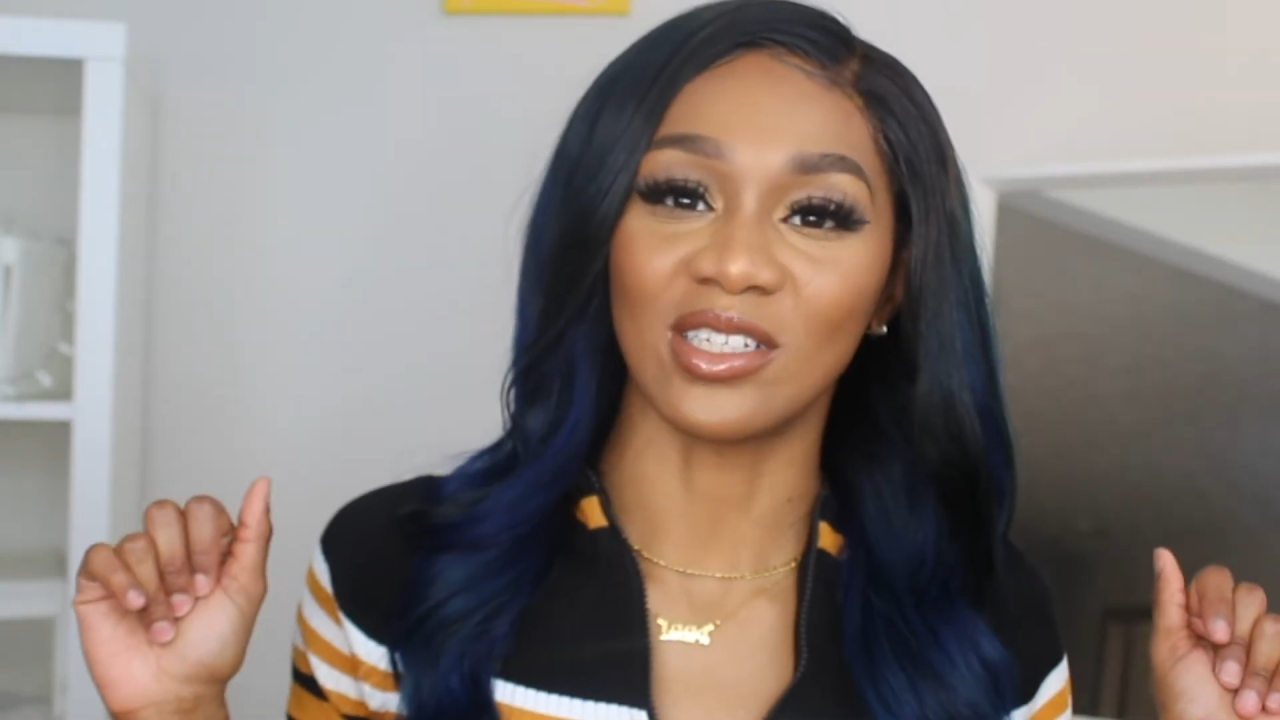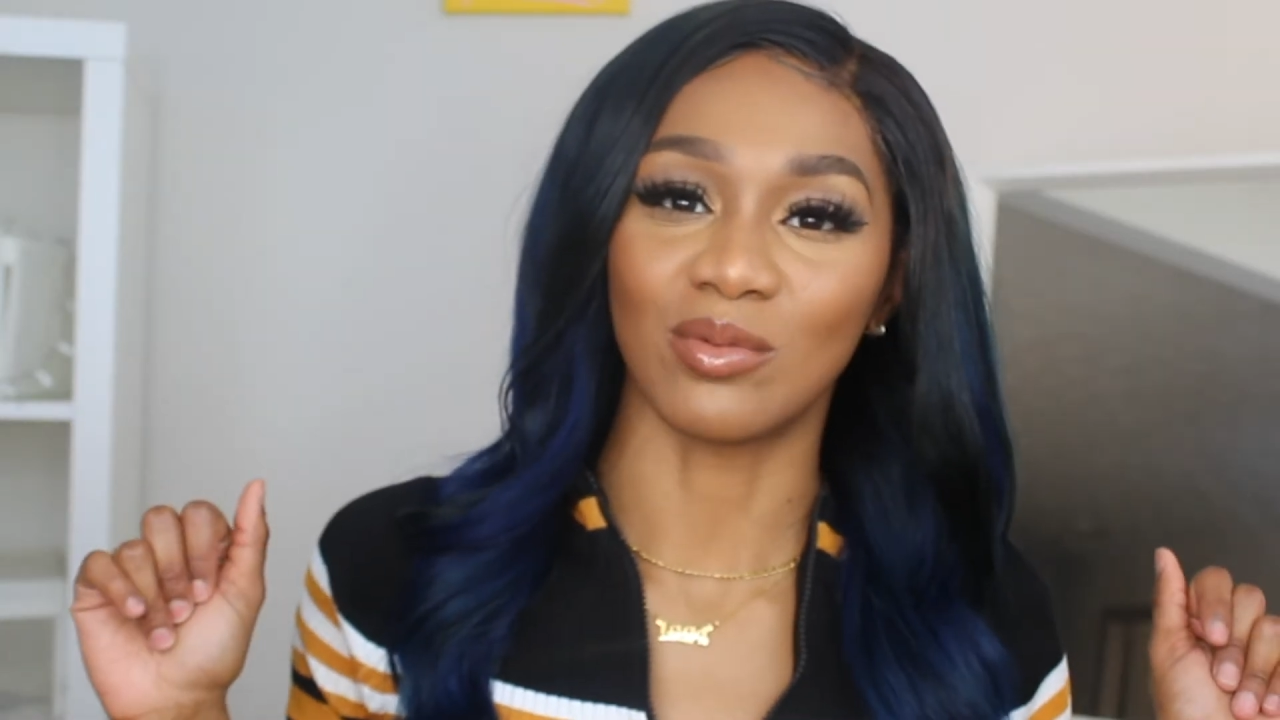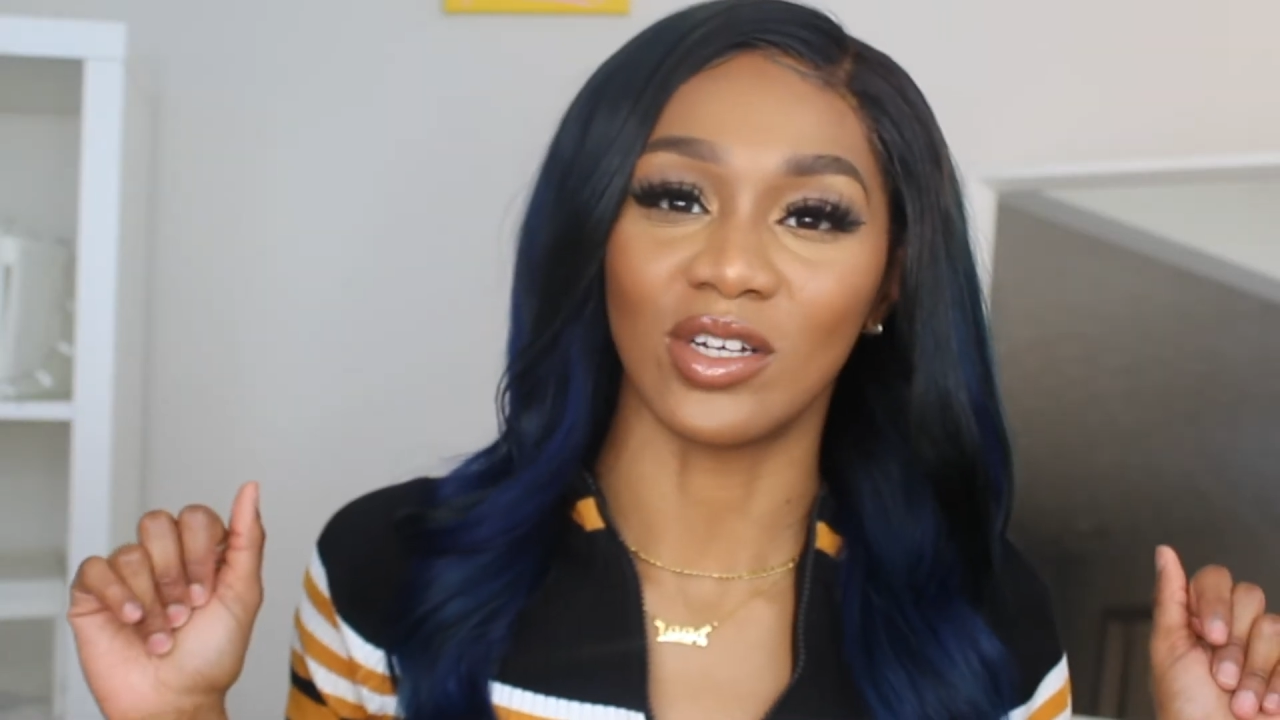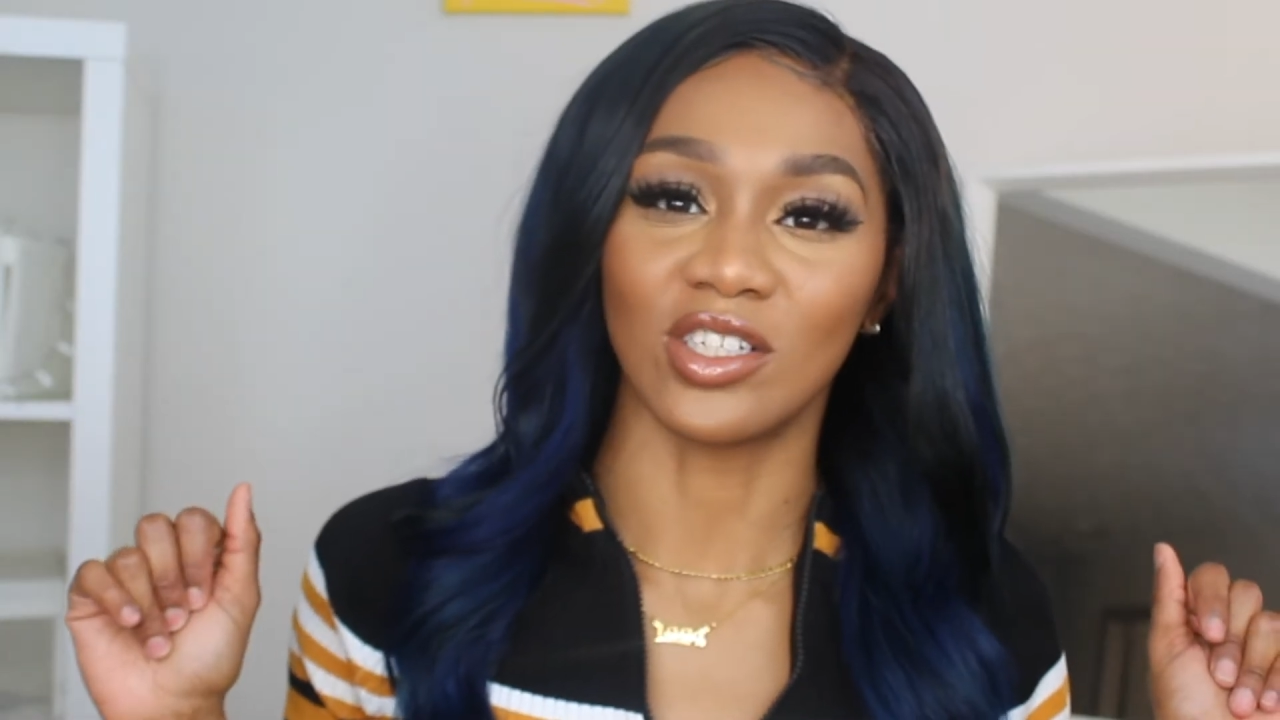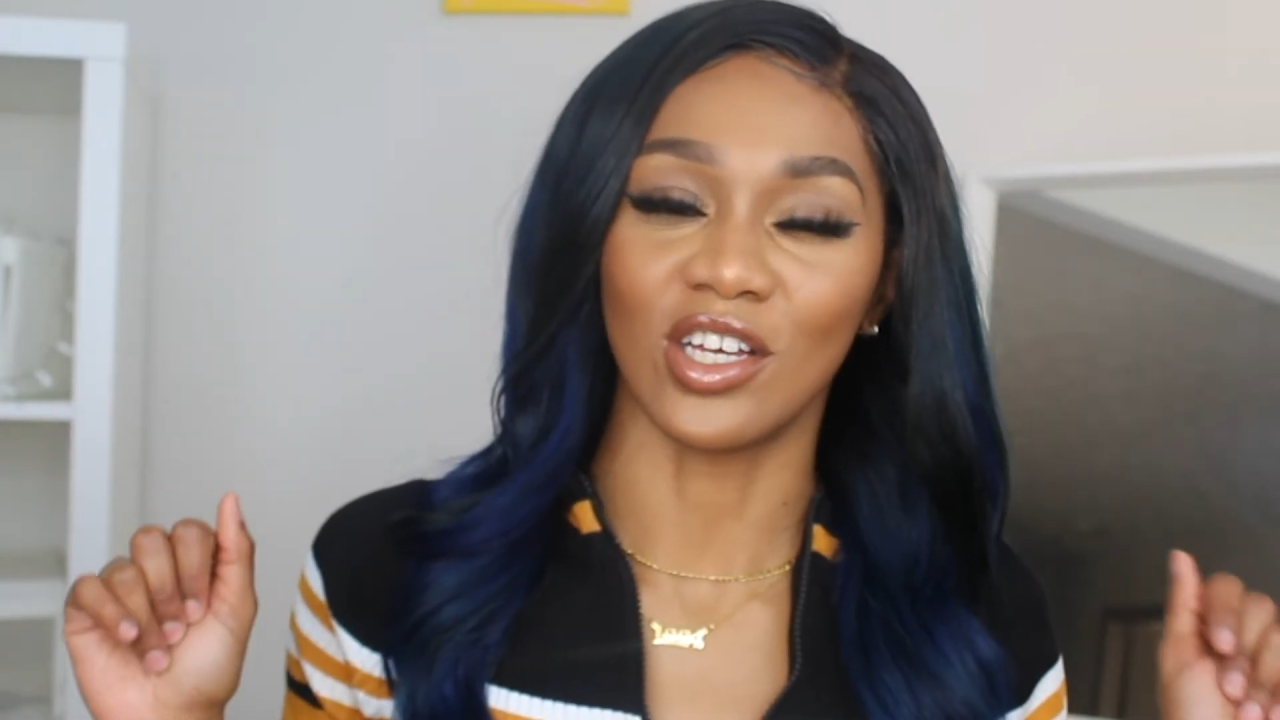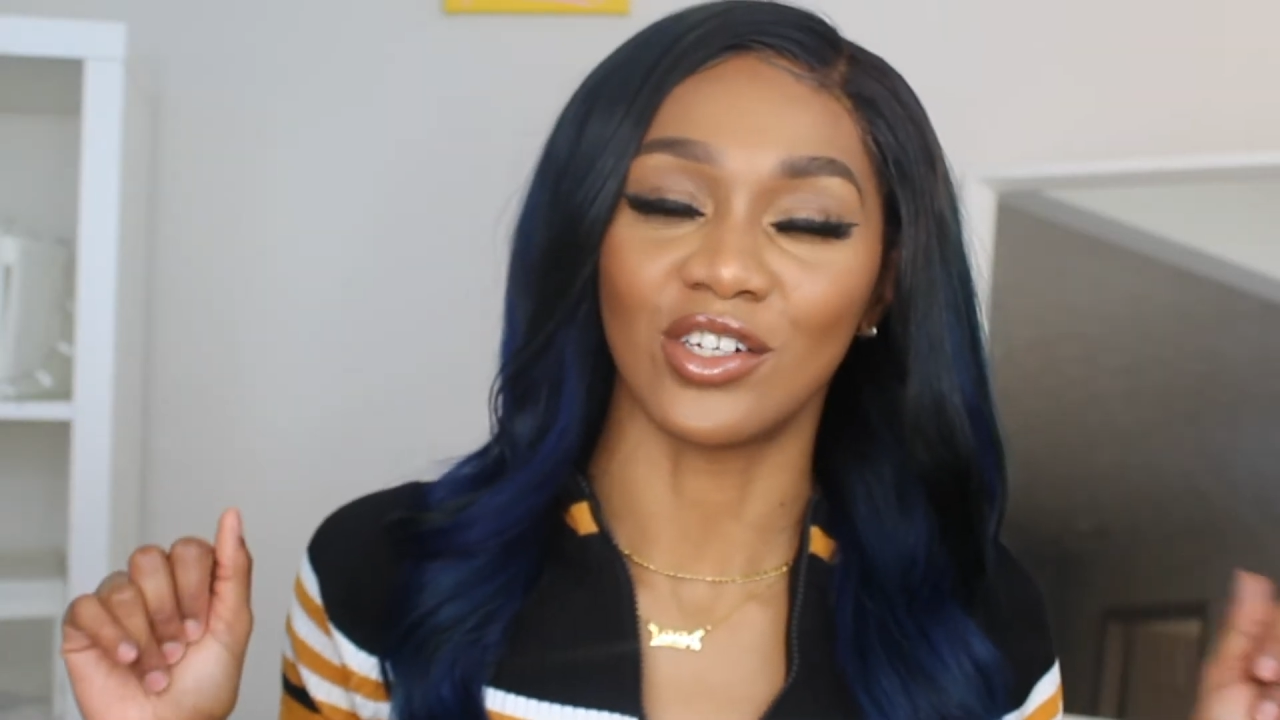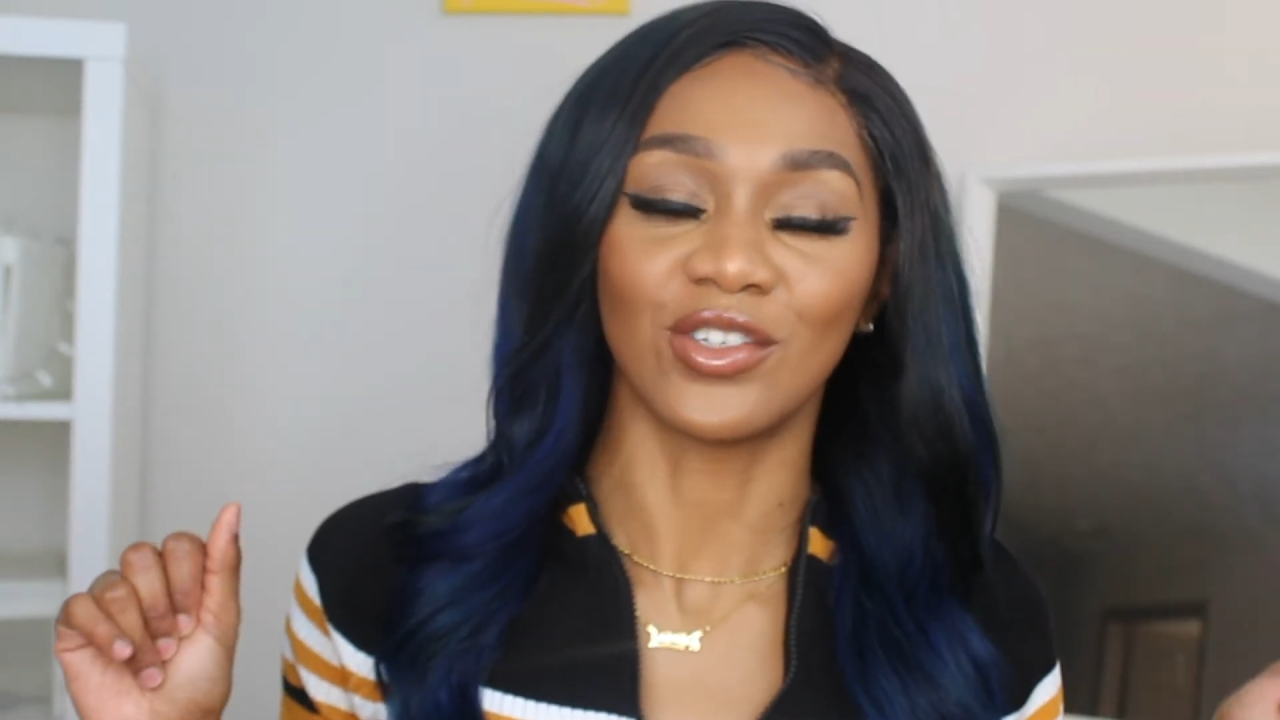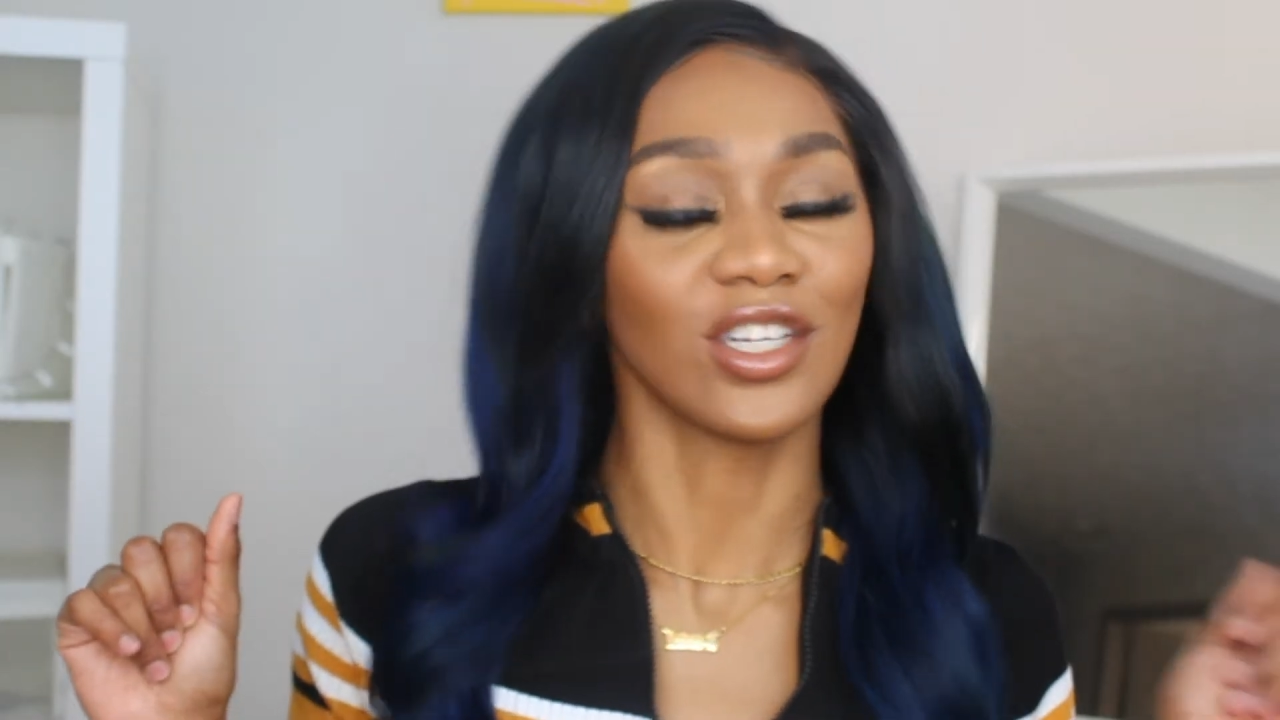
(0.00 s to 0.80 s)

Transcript: to my channel.